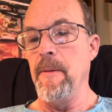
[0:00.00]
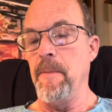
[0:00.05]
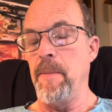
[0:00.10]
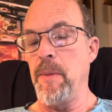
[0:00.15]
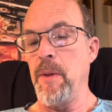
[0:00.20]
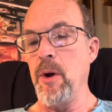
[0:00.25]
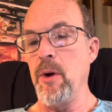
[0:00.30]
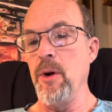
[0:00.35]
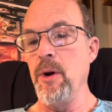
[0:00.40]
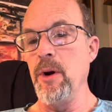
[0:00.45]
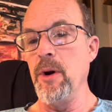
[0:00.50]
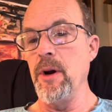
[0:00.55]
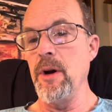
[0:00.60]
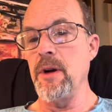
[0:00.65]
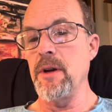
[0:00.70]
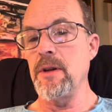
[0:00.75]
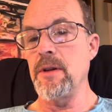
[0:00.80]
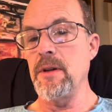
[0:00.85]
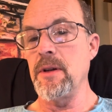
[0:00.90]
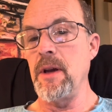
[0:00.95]
Their
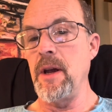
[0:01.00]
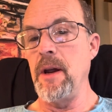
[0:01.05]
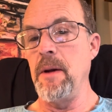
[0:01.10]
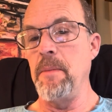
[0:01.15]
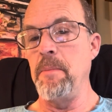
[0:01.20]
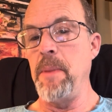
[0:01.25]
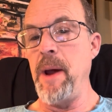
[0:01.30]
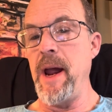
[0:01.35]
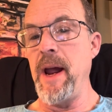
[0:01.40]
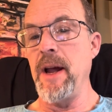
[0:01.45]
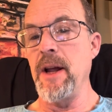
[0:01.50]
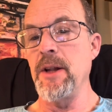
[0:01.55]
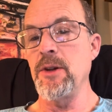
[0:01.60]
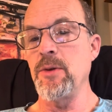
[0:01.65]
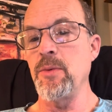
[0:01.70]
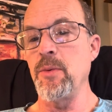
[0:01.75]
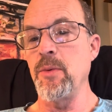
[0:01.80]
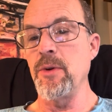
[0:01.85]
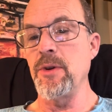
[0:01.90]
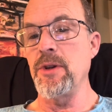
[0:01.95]
hooks and
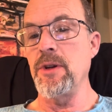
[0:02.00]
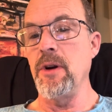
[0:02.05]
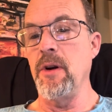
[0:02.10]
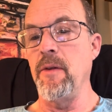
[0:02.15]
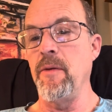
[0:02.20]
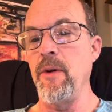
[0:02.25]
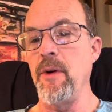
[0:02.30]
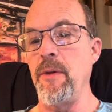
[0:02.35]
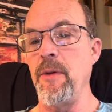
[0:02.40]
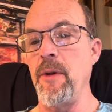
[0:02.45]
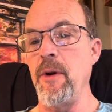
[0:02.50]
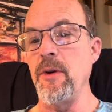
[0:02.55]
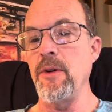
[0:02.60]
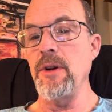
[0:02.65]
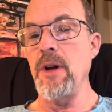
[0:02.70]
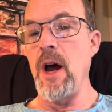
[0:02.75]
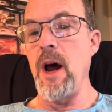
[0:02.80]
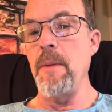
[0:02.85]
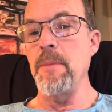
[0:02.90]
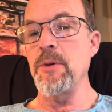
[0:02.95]
bands were silver, and their
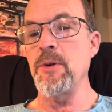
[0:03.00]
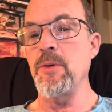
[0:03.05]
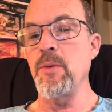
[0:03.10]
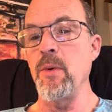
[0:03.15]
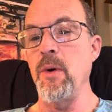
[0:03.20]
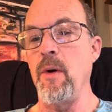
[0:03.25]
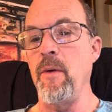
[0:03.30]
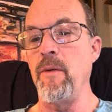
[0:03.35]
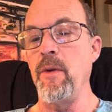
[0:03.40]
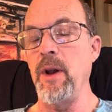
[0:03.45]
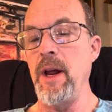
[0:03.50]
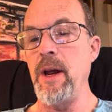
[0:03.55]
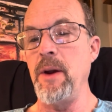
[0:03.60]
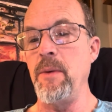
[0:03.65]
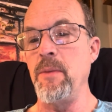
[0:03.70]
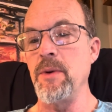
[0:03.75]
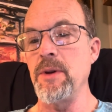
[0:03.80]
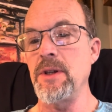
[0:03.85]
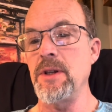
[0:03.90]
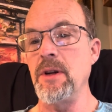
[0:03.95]
tops were
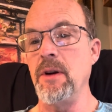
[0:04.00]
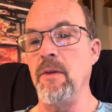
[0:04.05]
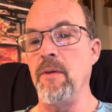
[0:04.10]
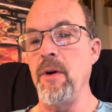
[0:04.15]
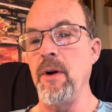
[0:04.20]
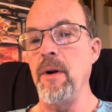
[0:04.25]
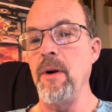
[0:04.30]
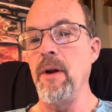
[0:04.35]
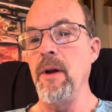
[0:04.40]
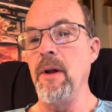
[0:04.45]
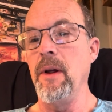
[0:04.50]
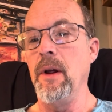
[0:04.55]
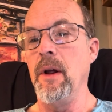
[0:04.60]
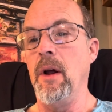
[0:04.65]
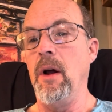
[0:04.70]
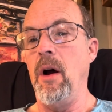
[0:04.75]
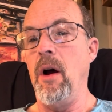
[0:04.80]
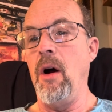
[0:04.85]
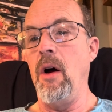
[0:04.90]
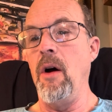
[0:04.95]
overlaid with silver.
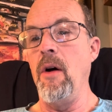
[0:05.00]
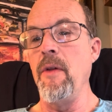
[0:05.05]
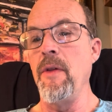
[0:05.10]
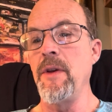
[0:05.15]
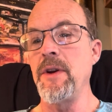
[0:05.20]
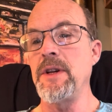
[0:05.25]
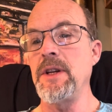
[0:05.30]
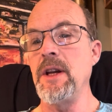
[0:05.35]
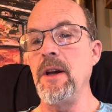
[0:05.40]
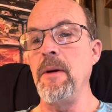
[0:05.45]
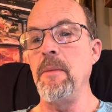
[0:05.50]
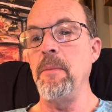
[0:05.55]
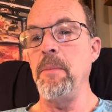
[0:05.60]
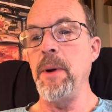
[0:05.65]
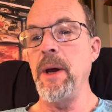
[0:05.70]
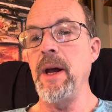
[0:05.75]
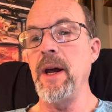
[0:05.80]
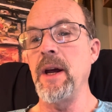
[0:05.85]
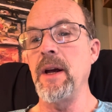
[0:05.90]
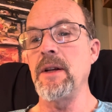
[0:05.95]
All the tent
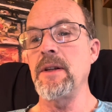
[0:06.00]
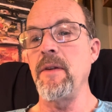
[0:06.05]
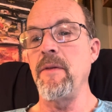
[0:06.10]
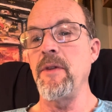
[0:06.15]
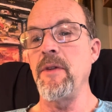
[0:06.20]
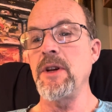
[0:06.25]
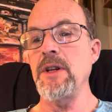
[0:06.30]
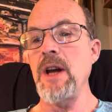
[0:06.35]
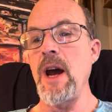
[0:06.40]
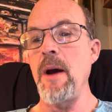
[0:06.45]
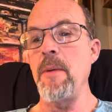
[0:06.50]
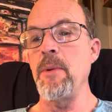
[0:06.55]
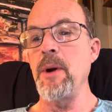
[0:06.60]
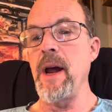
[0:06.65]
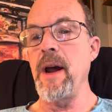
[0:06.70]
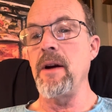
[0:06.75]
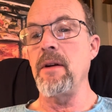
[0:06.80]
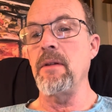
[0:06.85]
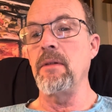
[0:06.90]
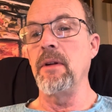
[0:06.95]
pegs of the
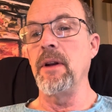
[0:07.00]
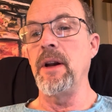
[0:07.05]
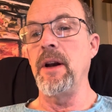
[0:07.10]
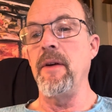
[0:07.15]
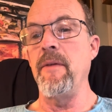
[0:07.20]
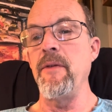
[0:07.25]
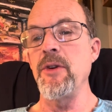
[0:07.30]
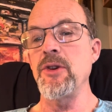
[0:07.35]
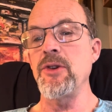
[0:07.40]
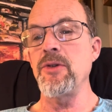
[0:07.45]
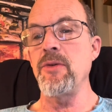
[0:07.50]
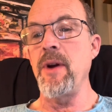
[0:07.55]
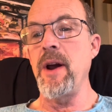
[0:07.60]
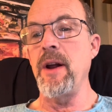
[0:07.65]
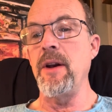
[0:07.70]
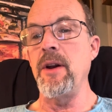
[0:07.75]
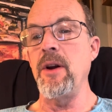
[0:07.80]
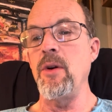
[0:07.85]
tabernacle and of the surrounding